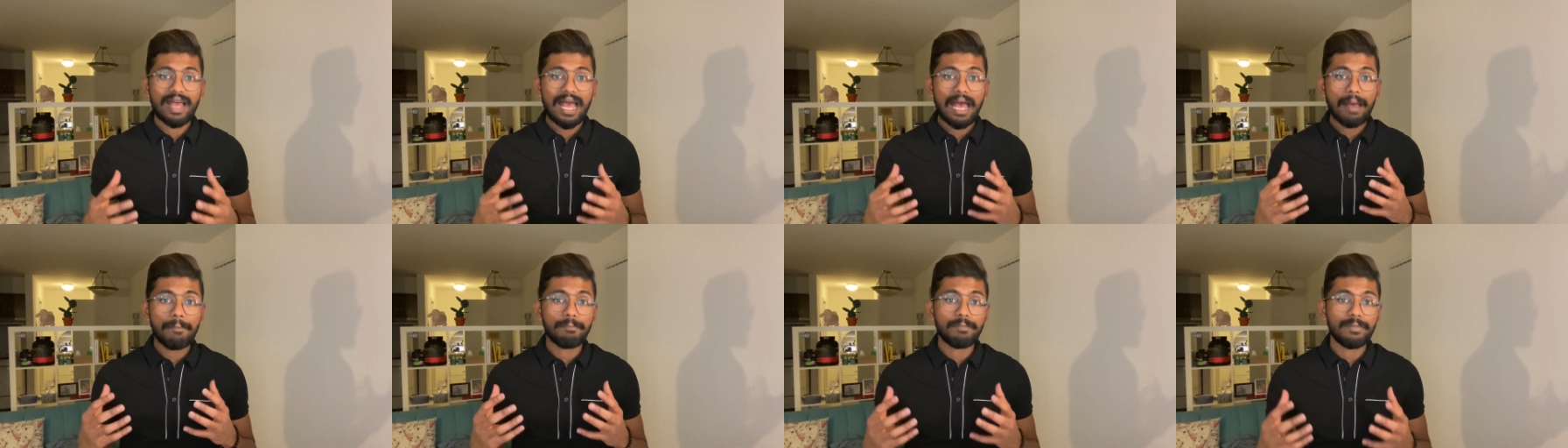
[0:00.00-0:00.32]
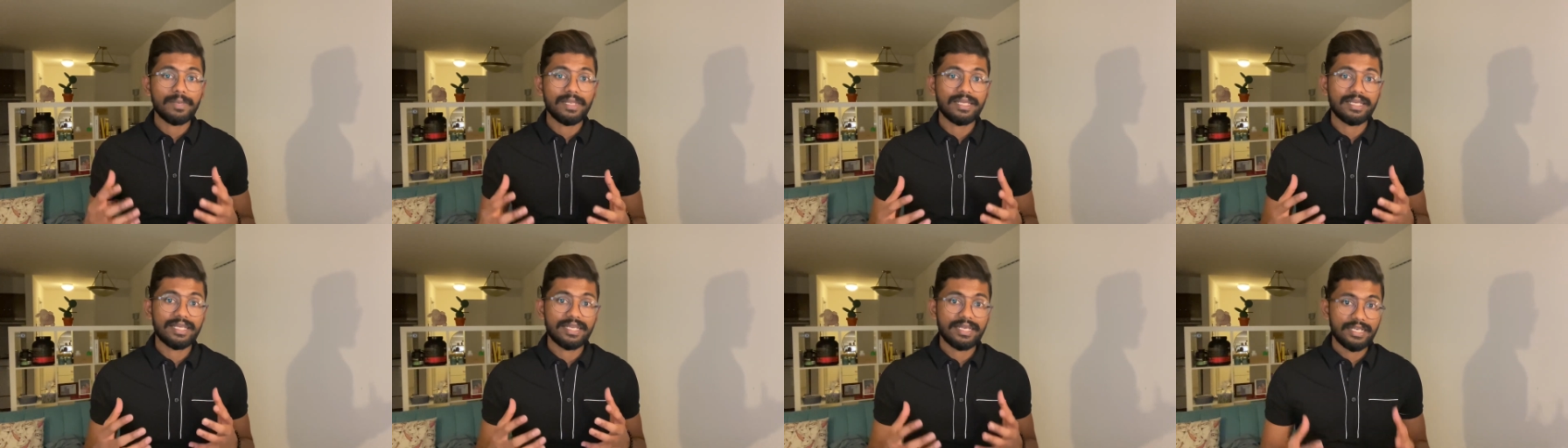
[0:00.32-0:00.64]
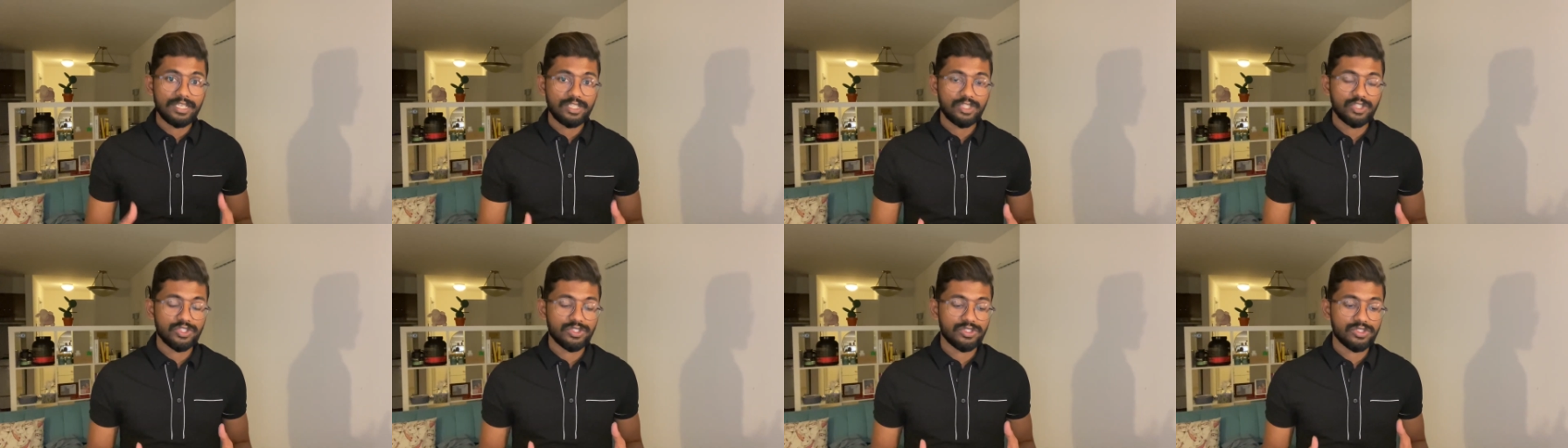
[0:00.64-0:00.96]

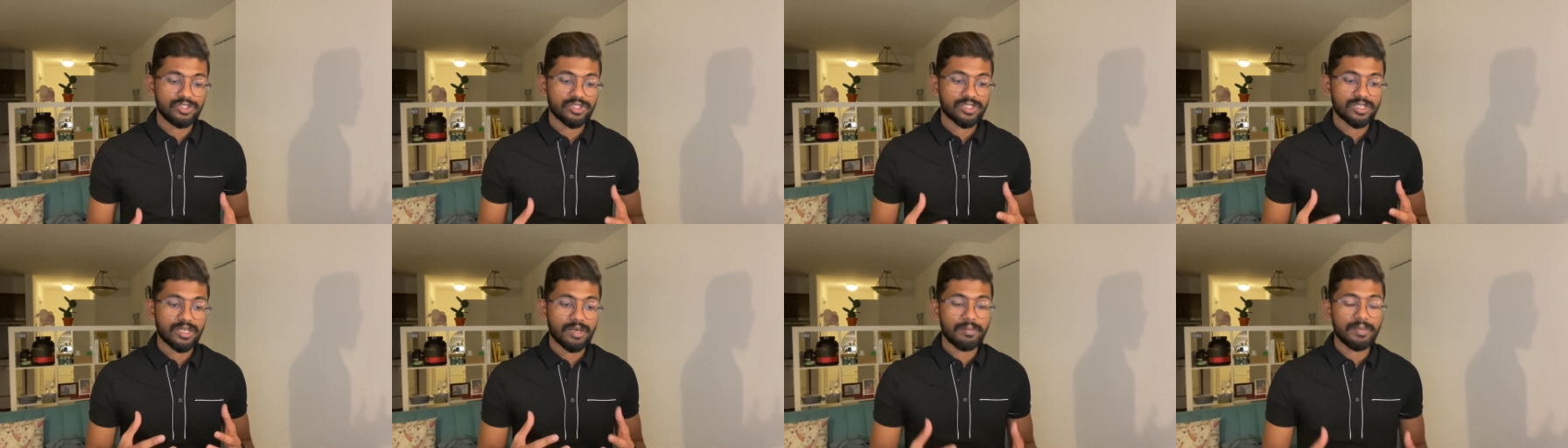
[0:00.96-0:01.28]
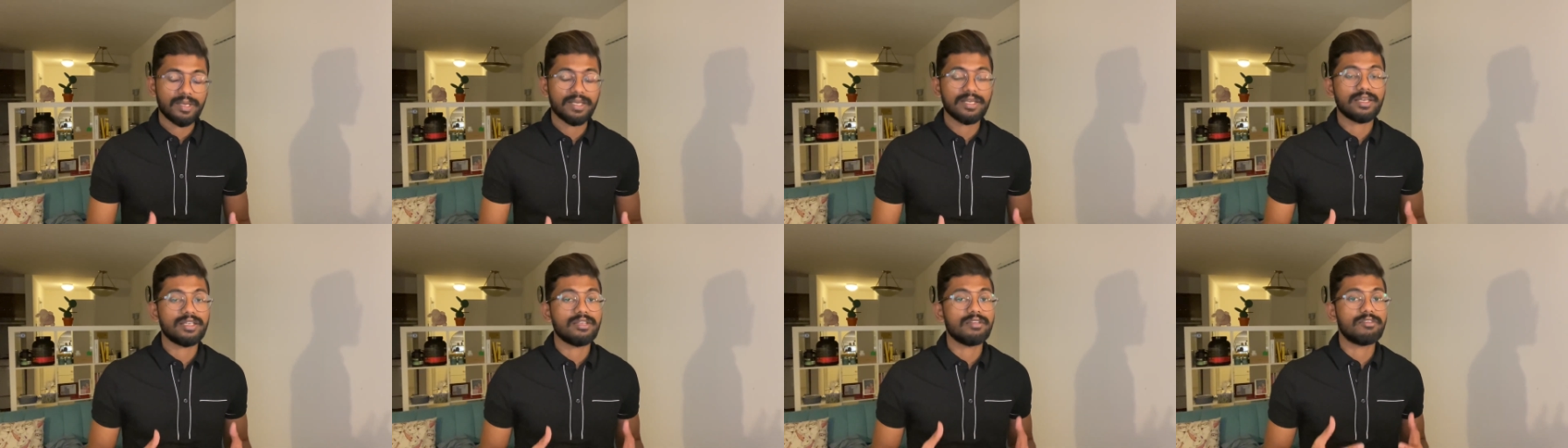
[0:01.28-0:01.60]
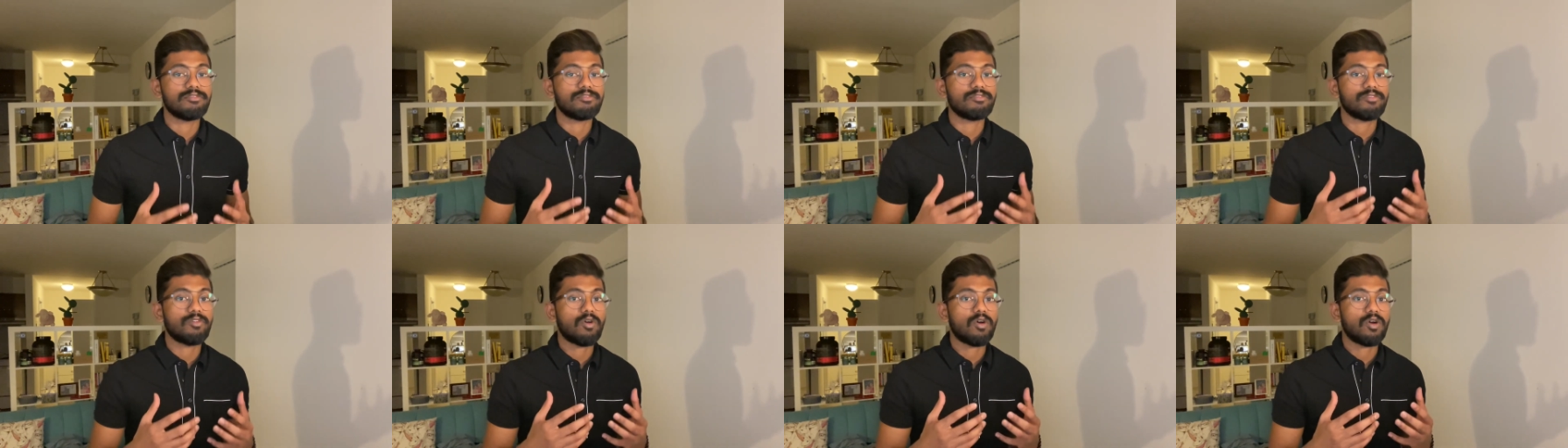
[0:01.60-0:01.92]
applications coming in
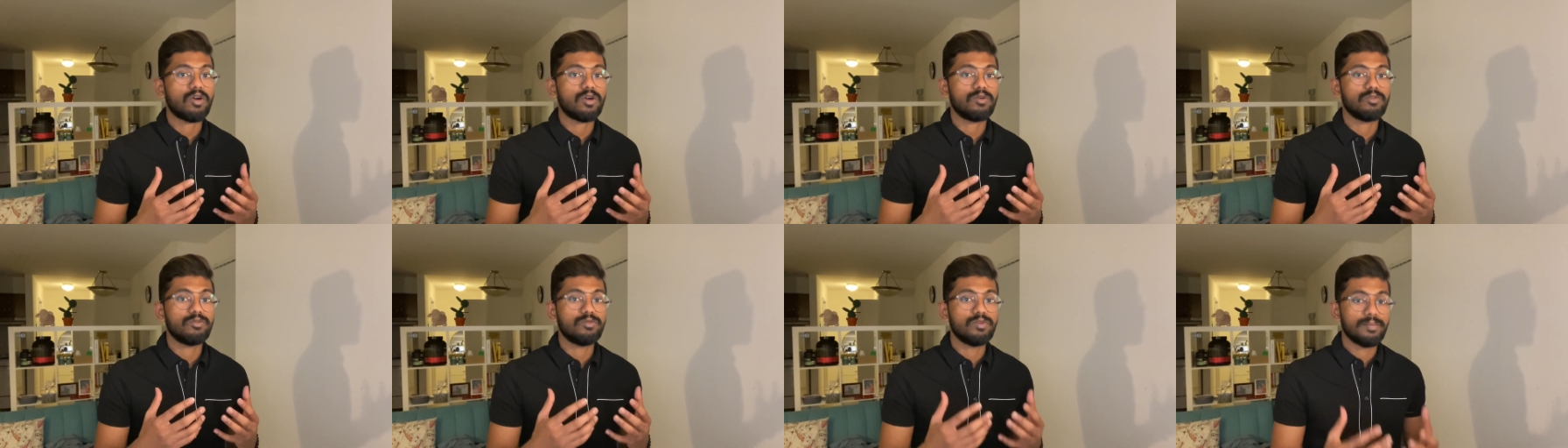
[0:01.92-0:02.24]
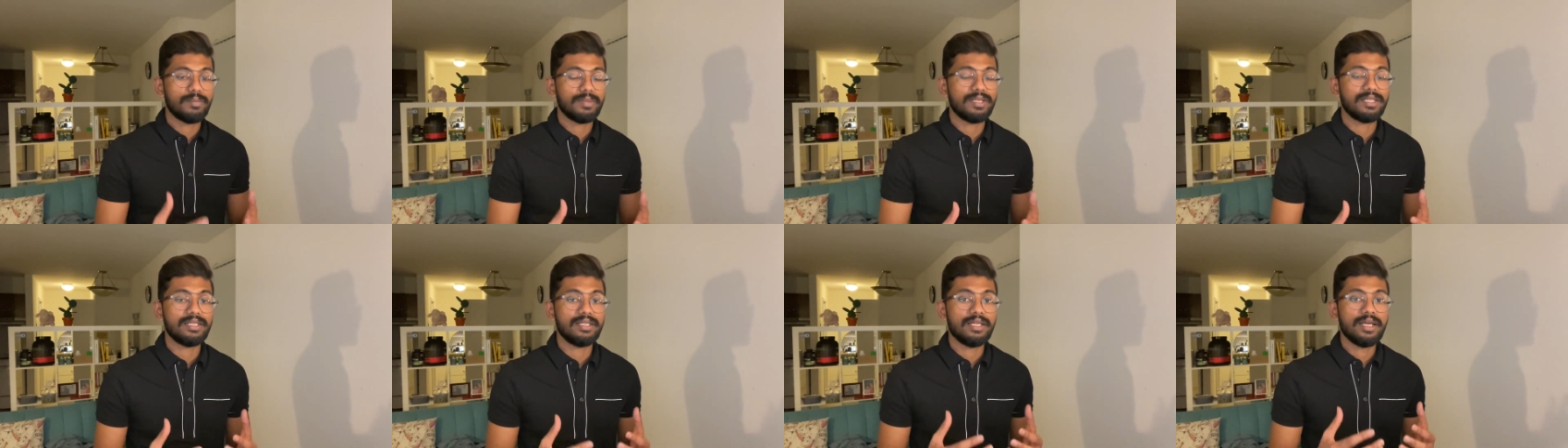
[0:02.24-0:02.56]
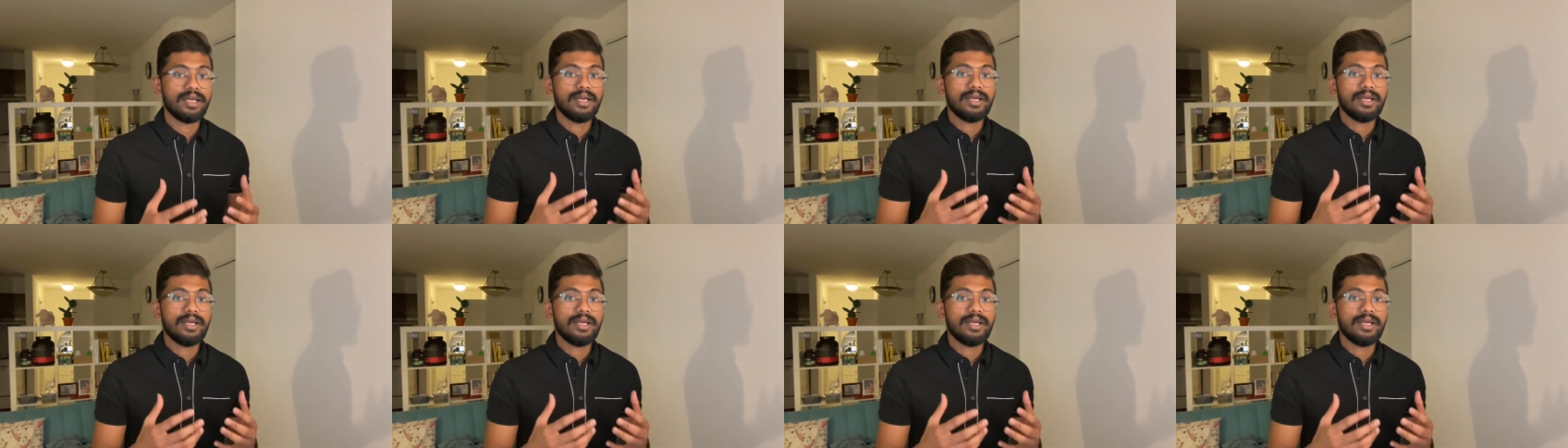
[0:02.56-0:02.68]
for women